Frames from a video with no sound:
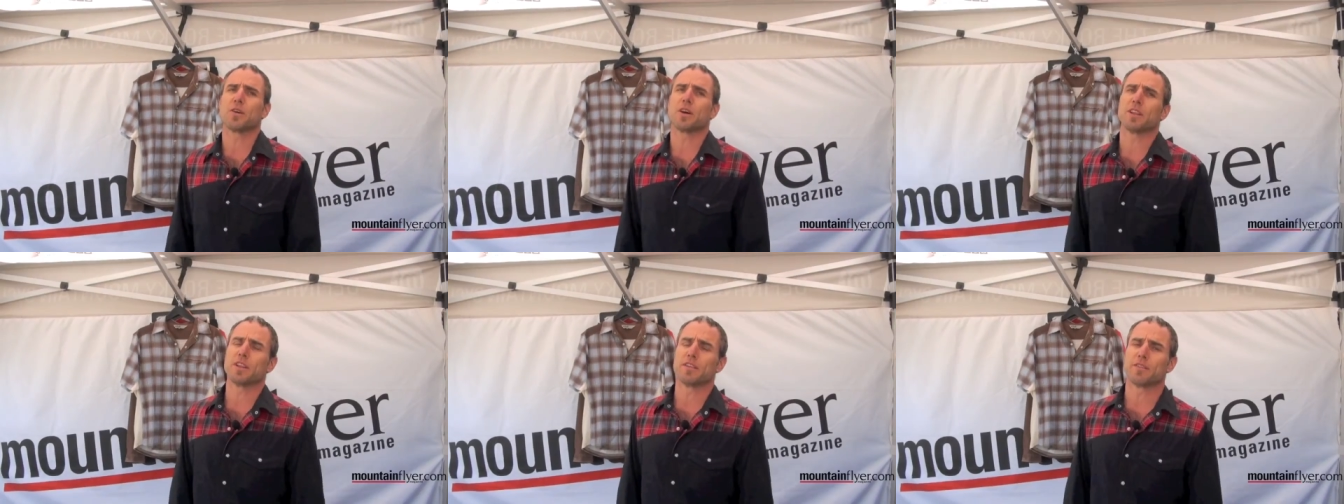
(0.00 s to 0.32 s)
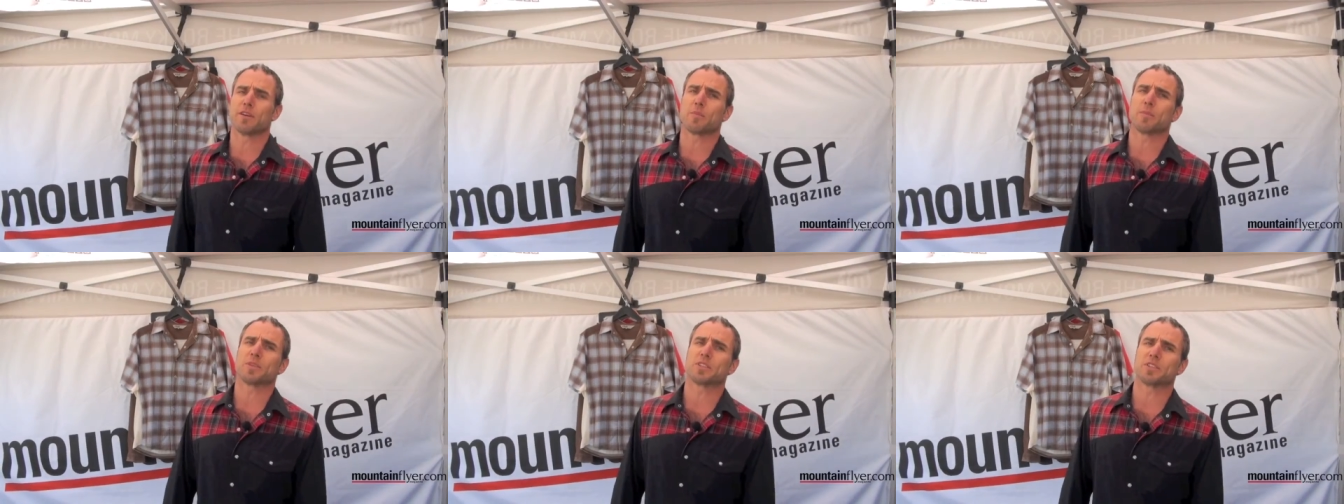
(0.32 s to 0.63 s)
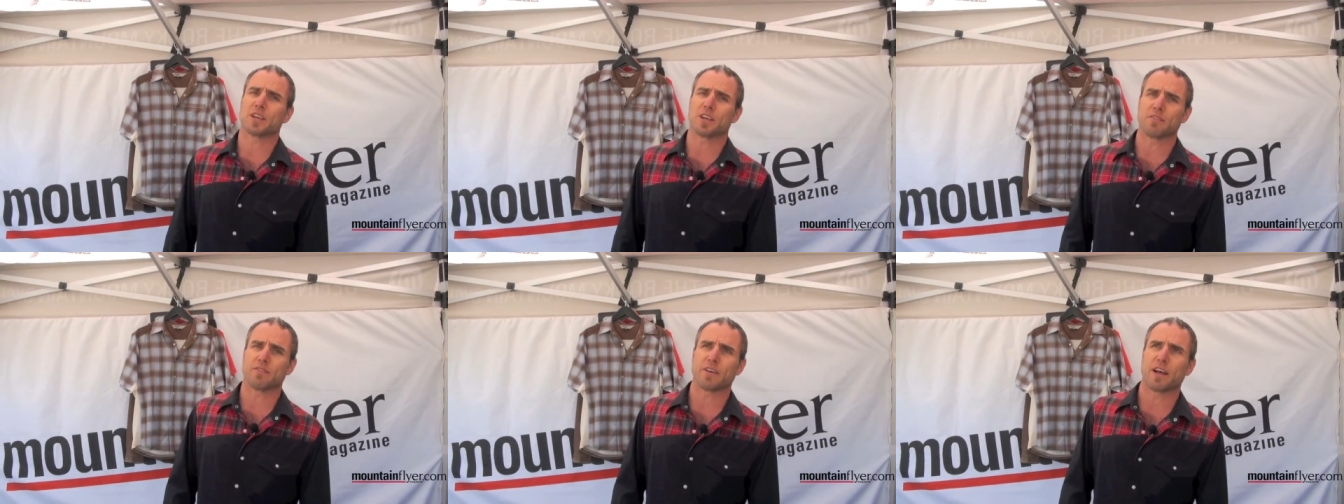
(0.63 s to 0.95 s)
I live up in
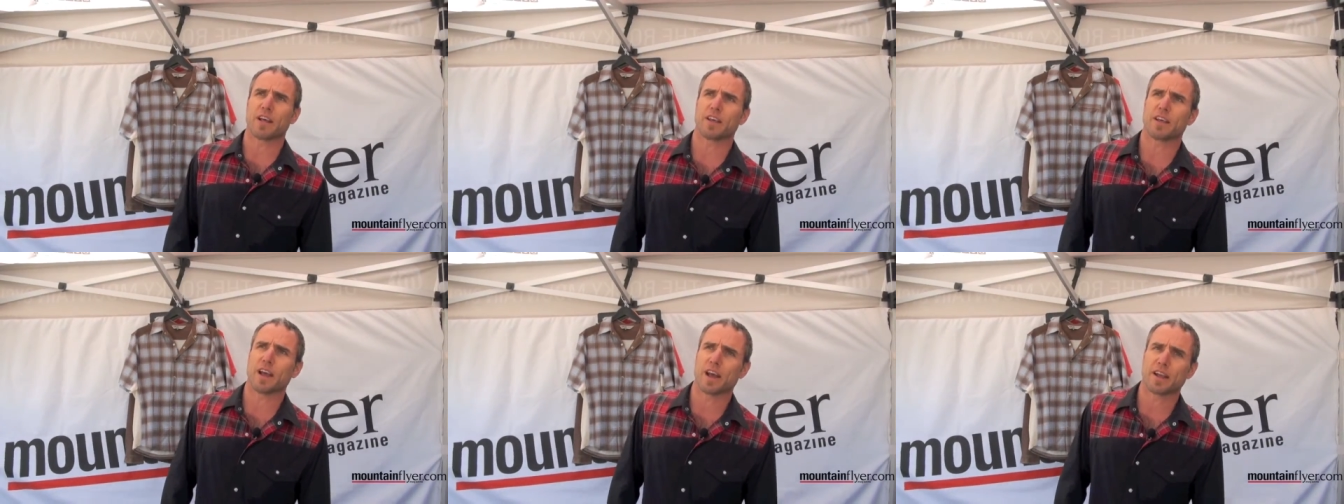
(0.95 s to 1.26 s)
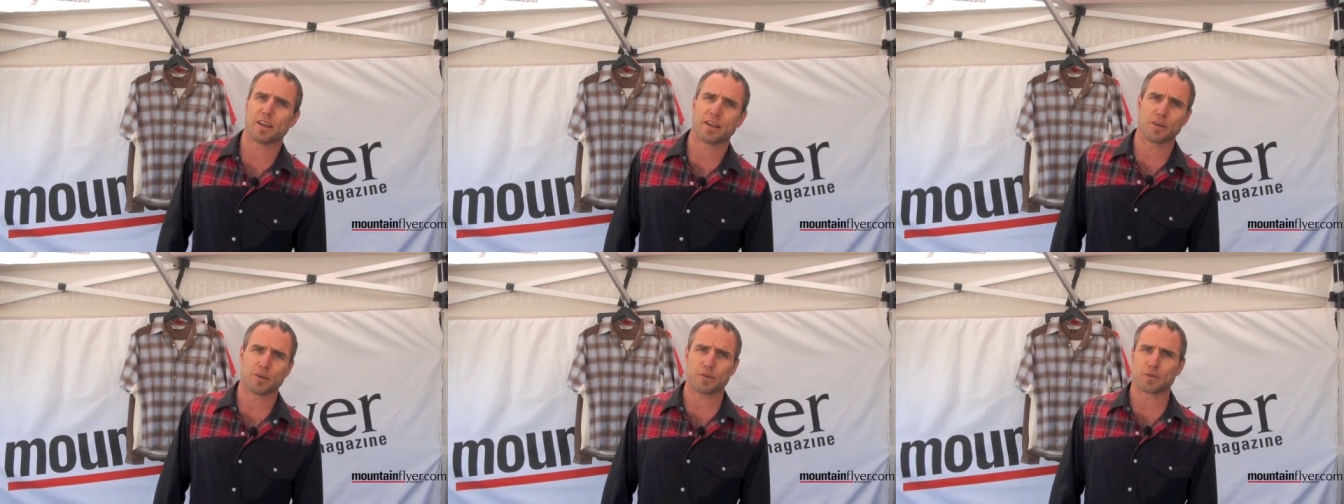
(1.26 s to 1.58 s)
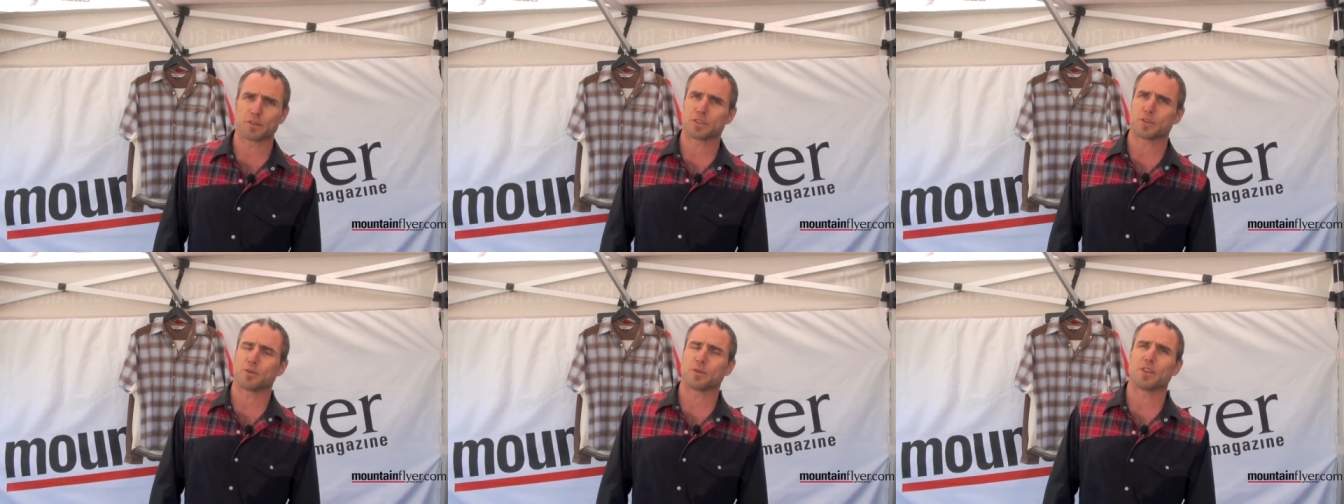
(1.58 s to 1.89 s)
Sun Valley,
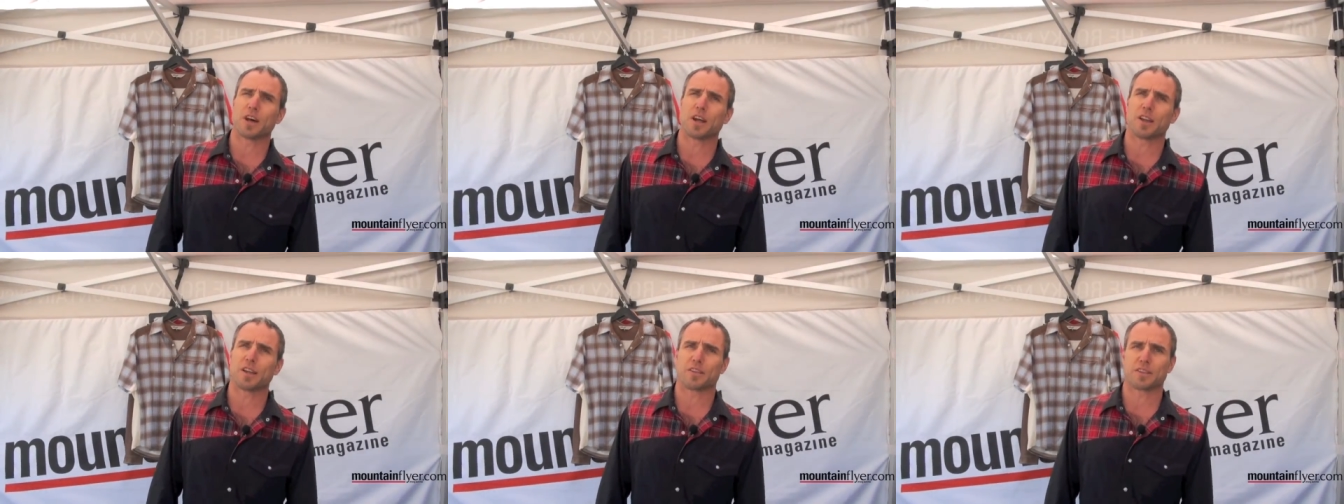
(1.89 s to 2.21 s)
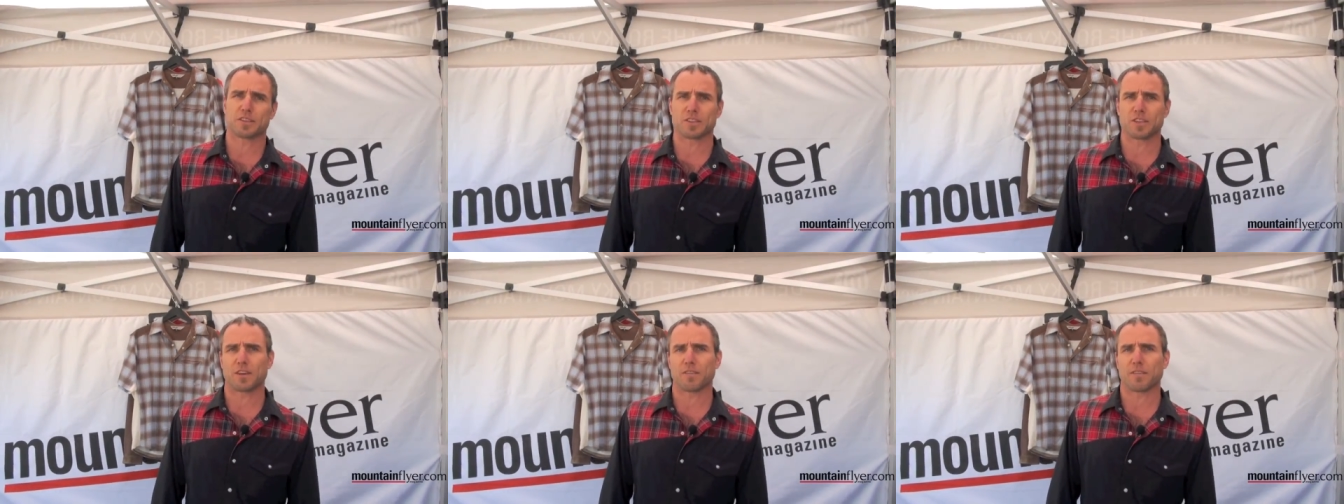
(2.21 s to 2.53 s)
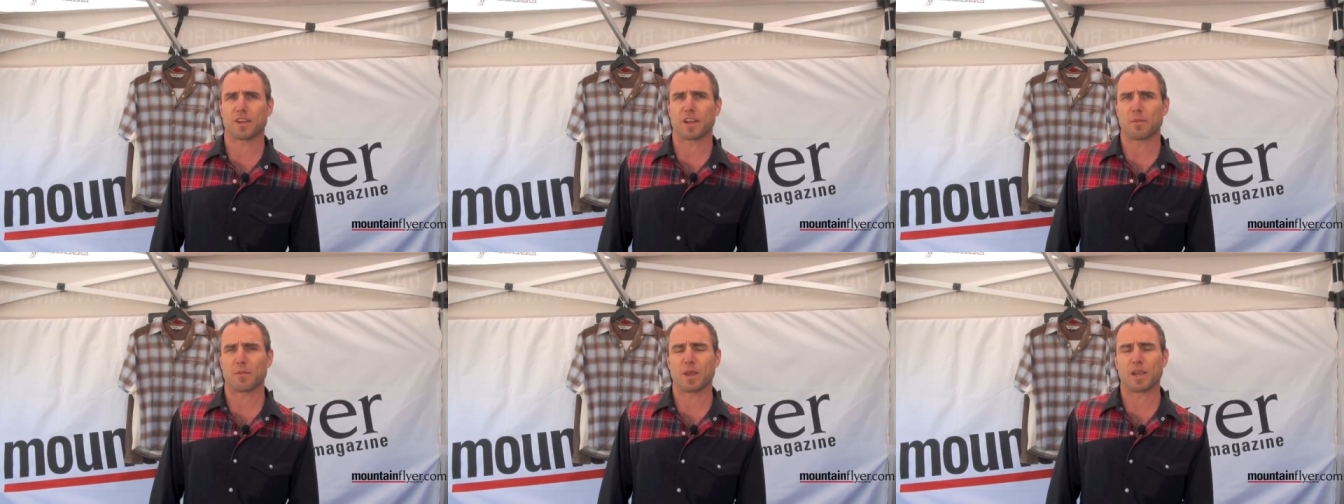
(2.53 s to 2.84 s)
Idaho, so a lot of the stuff
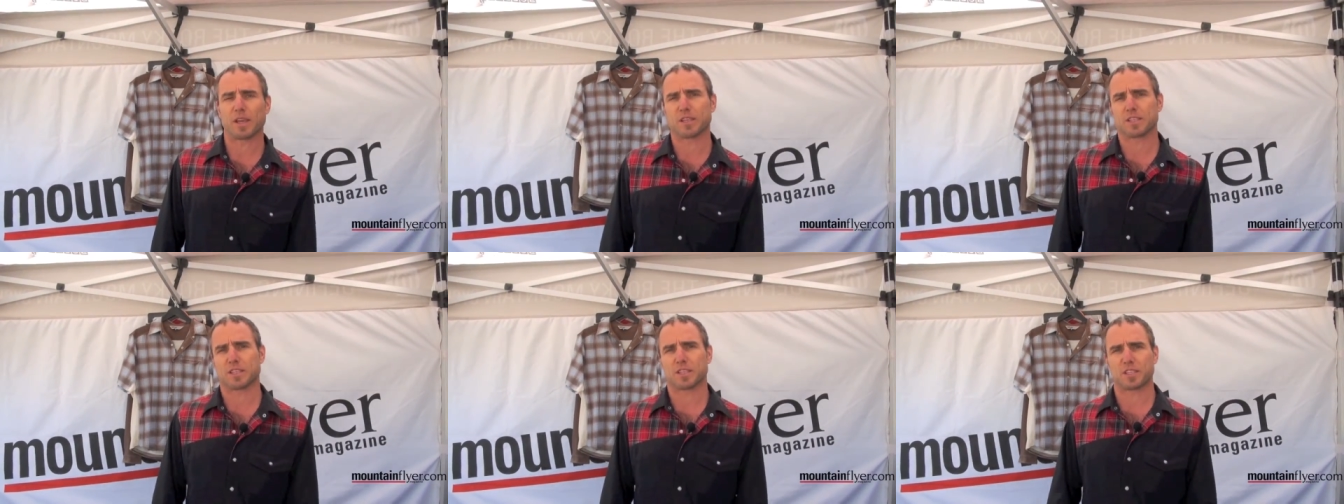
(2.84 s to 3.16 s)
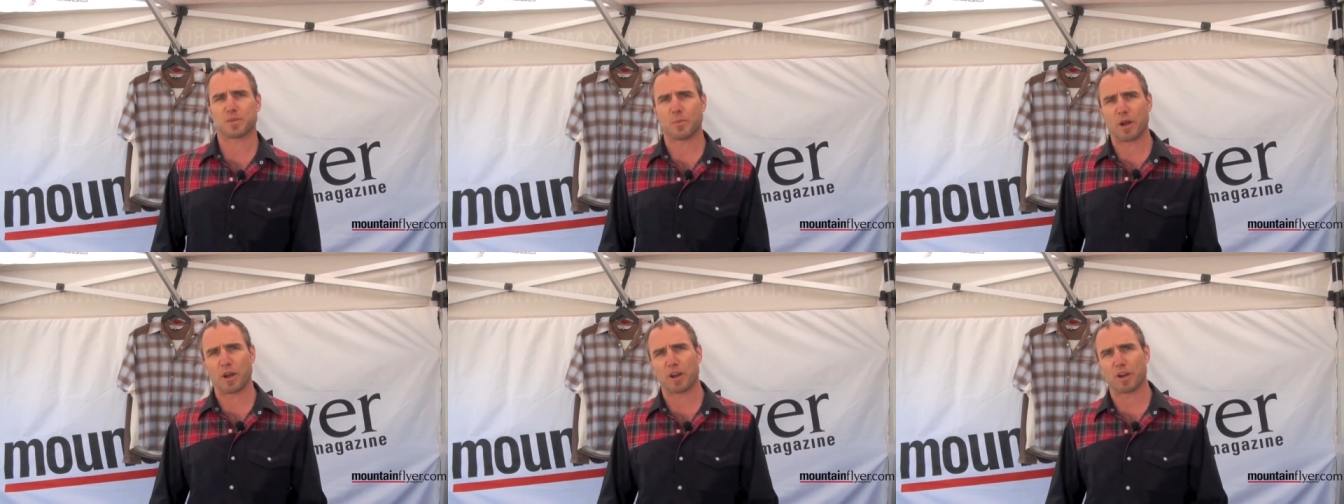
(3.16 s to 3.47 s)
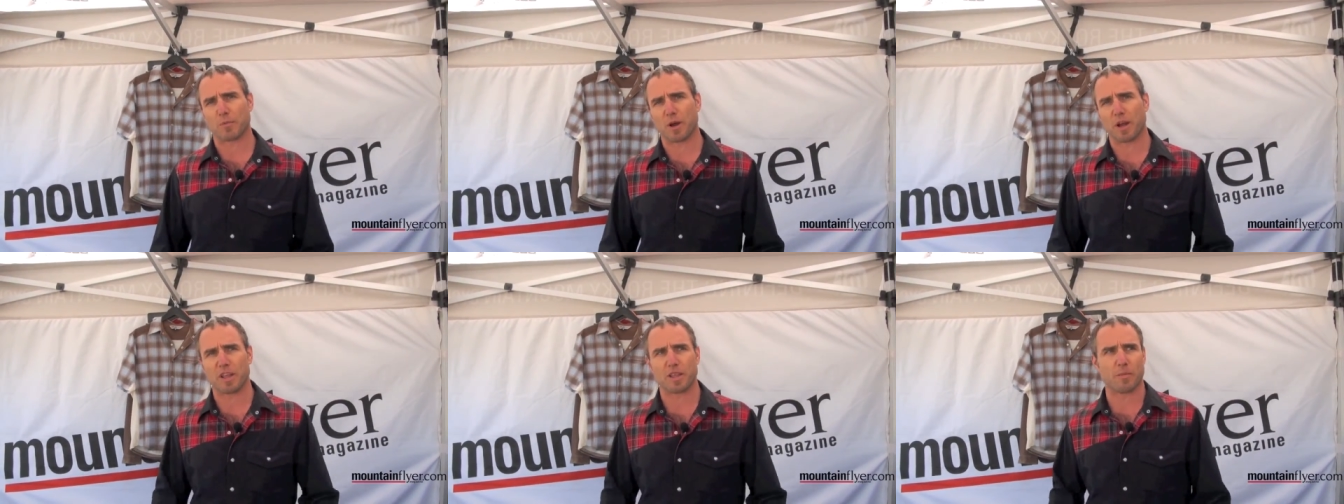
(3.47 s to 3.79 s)
that I make is
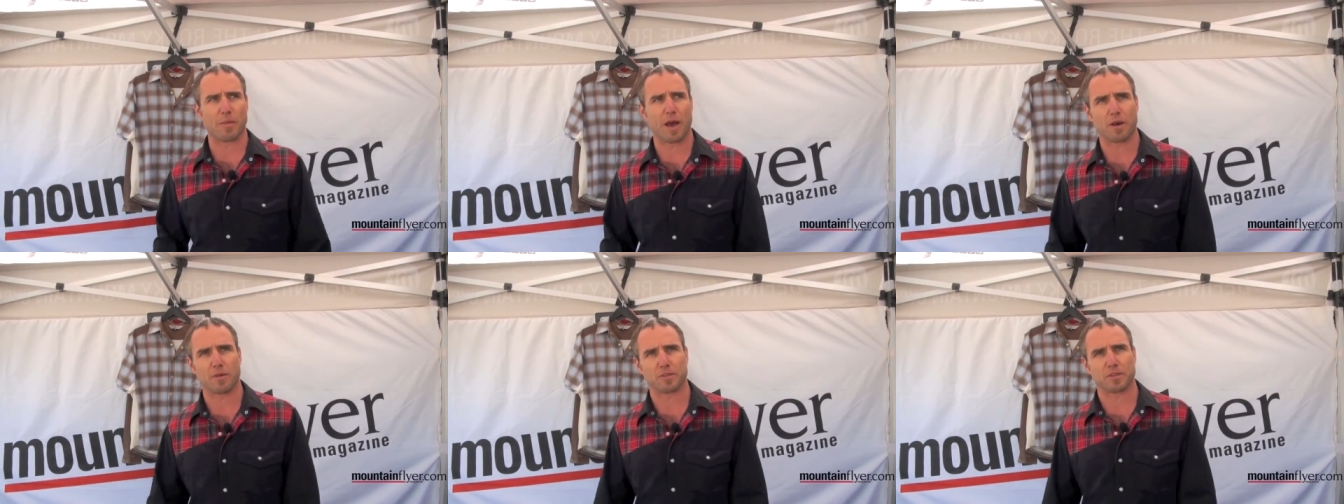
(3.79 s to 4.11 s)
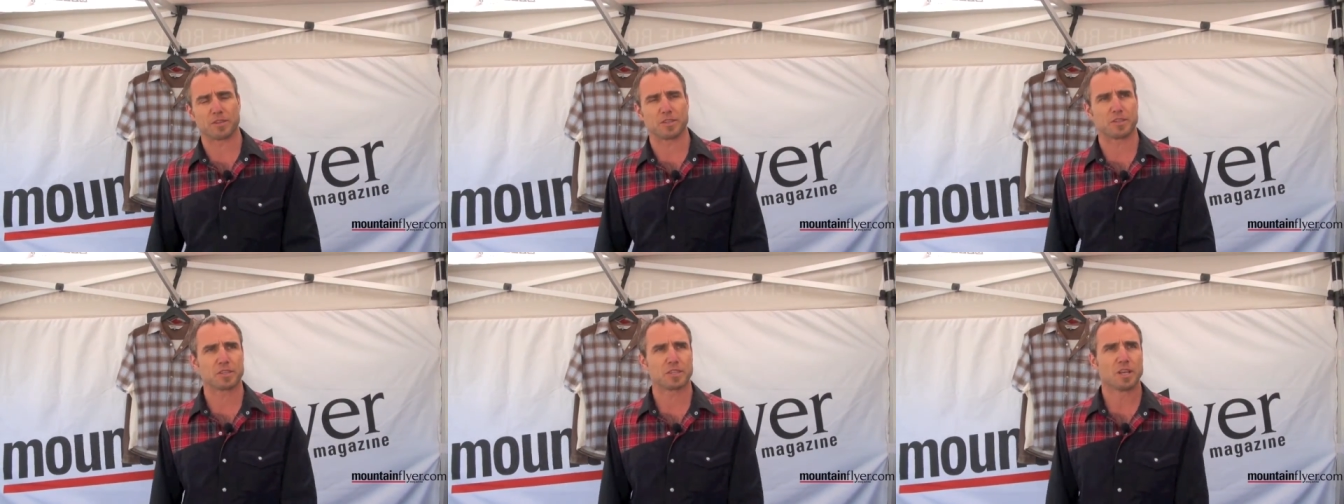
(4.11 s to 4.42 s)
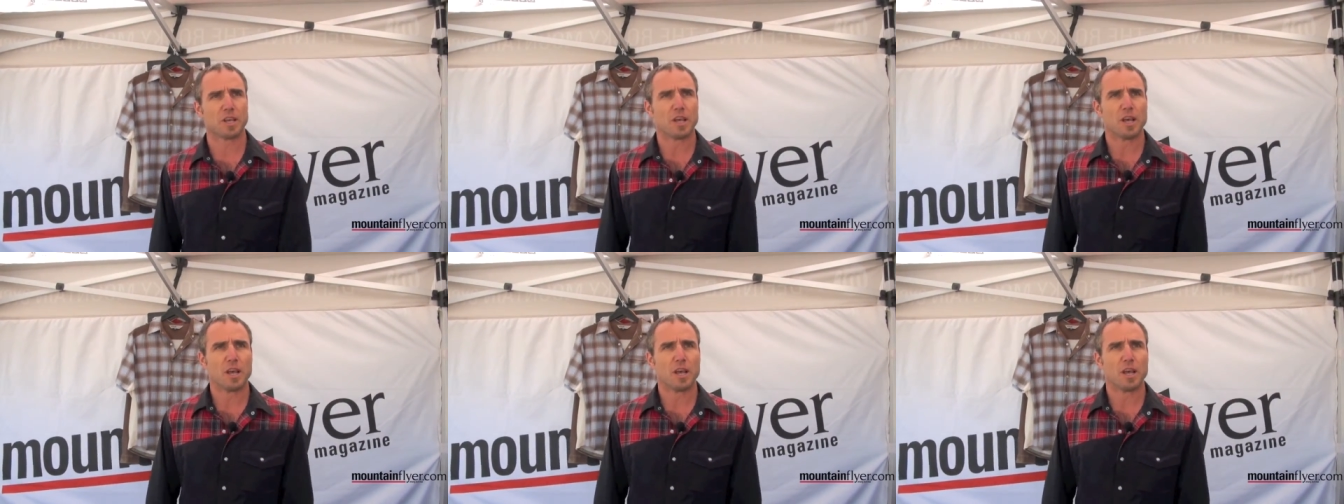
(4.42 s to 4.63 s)
inspired by the mountains,